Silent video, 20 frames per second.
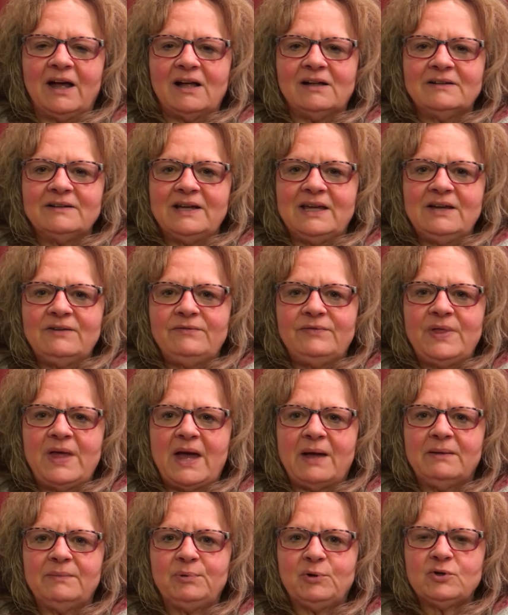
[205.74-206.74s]
give
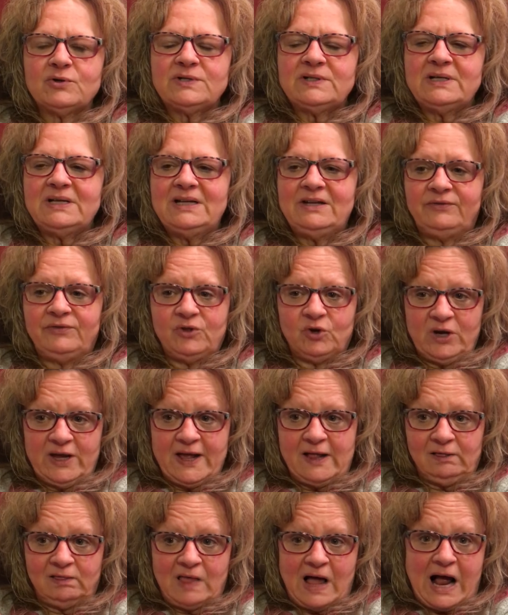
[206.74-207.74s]
that person, if they
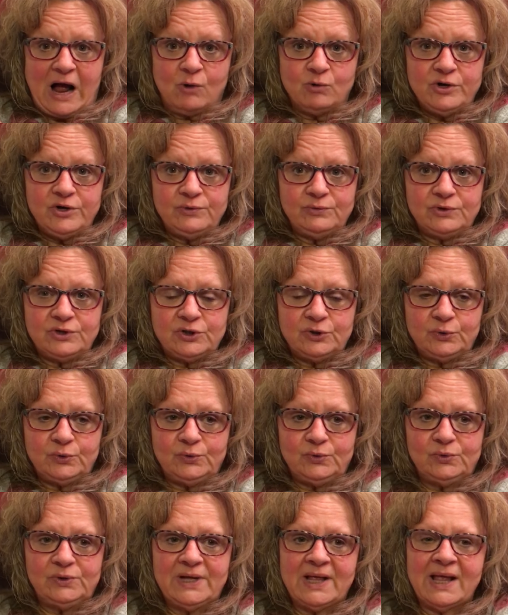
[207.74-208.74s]
allow you
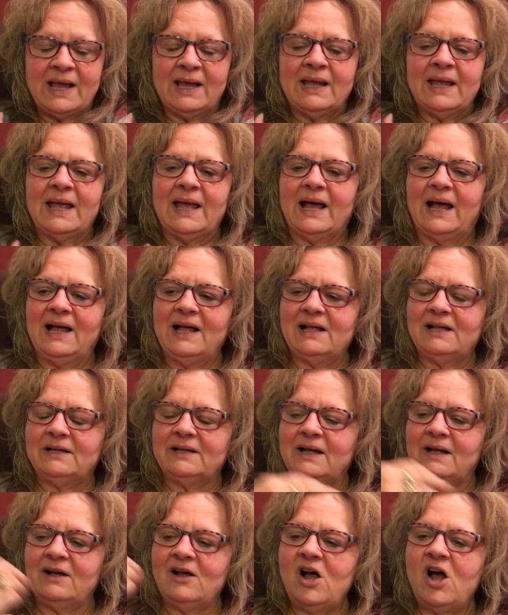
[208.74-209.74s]
to,
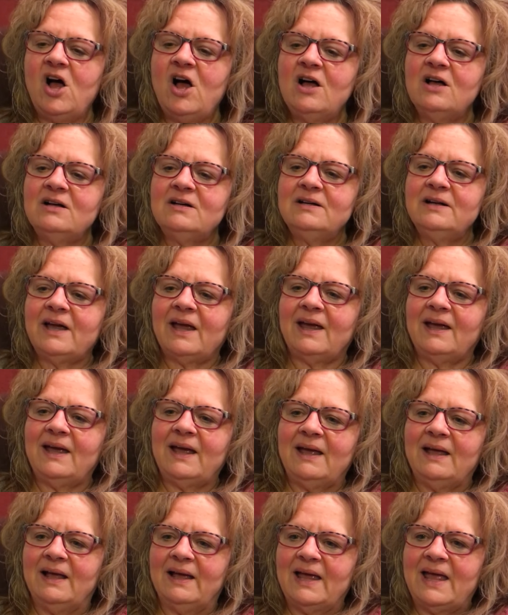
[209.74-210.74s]
a hug,
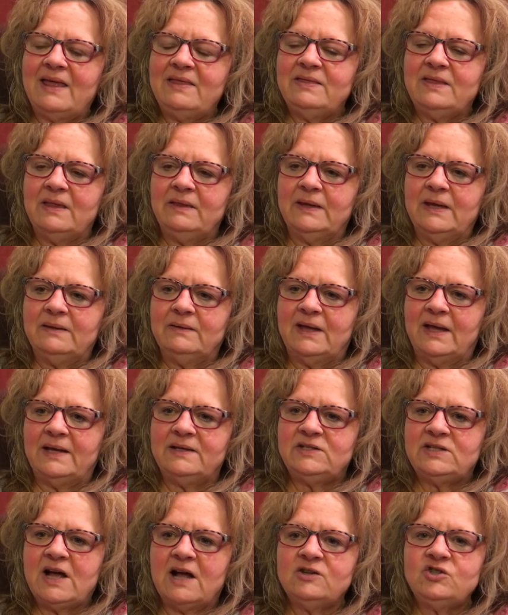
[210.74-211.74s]
and
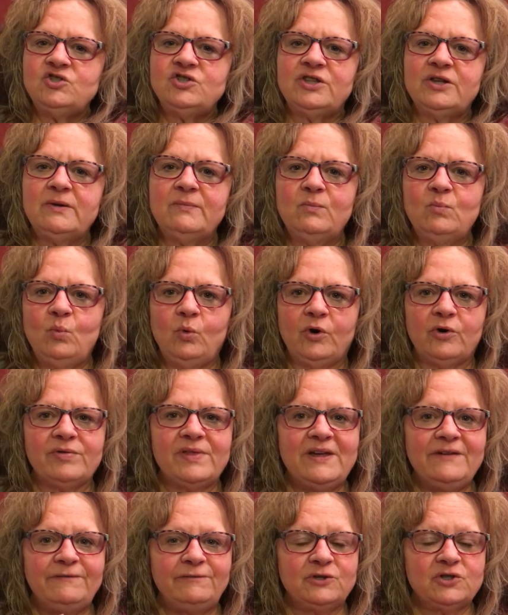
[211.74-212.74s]
touch them where
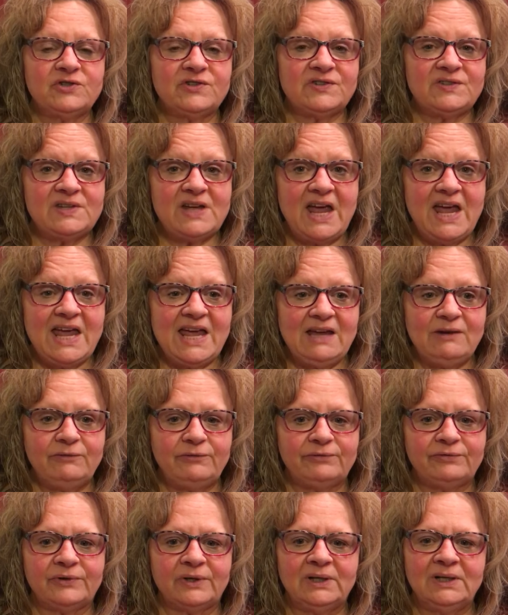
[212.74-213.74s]
they feel
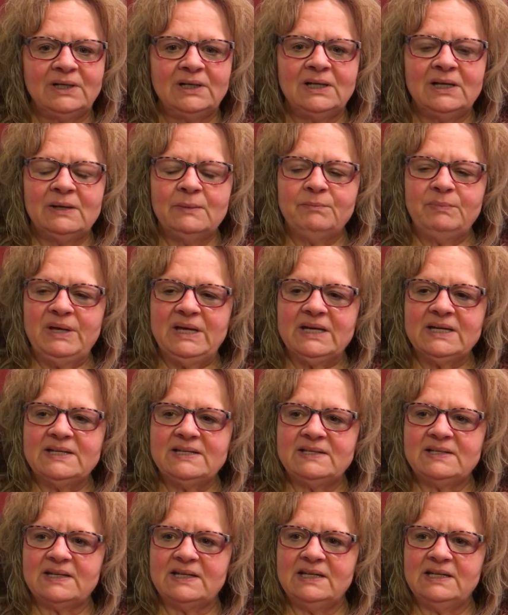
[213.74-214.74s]
safe.
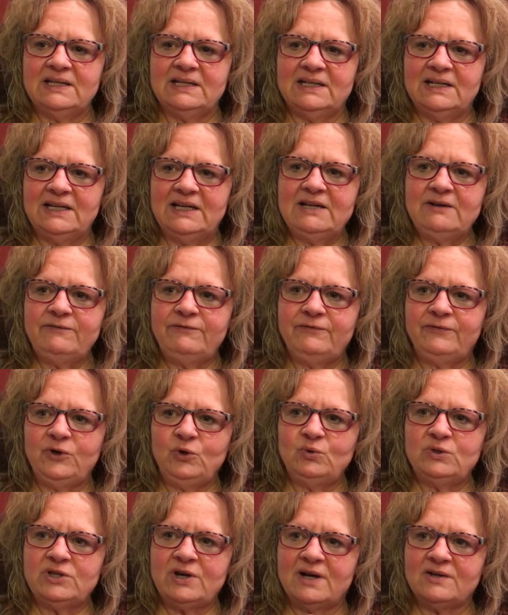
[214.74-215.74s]
Because if you
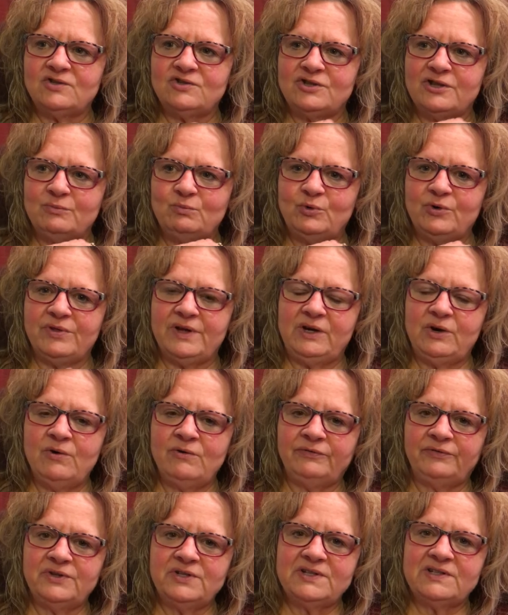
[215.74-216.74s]
touch them where they don't
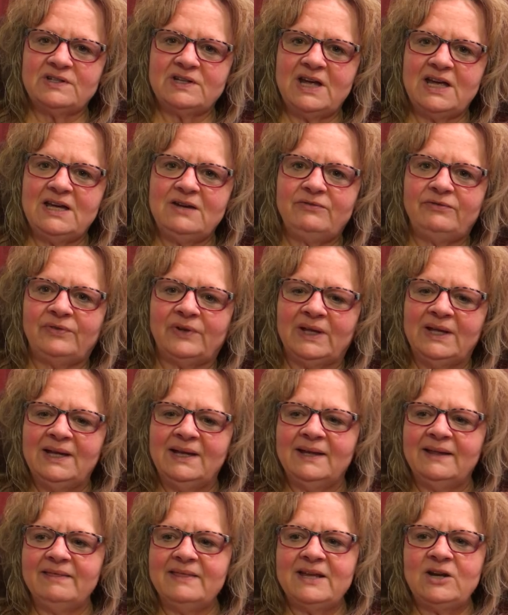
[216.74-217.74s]
feel safe,
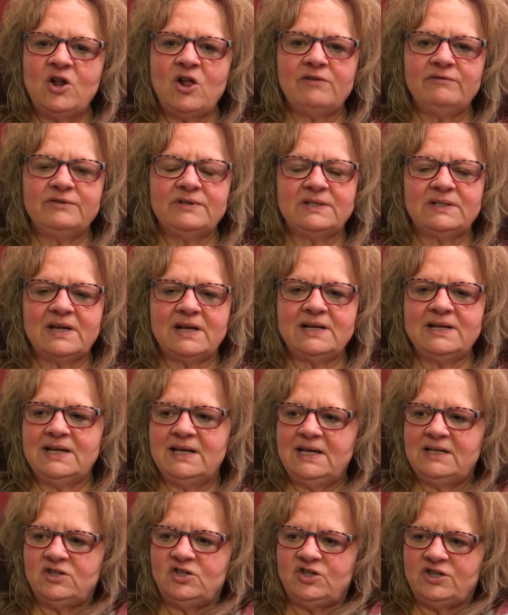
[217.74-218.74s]
then all of a sudden
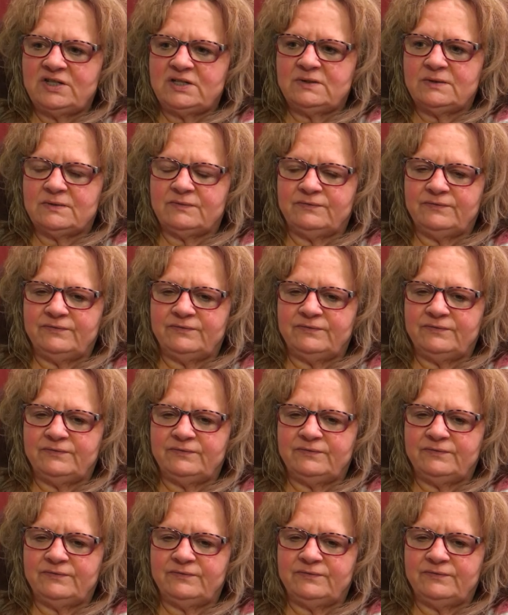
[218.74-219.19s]
it just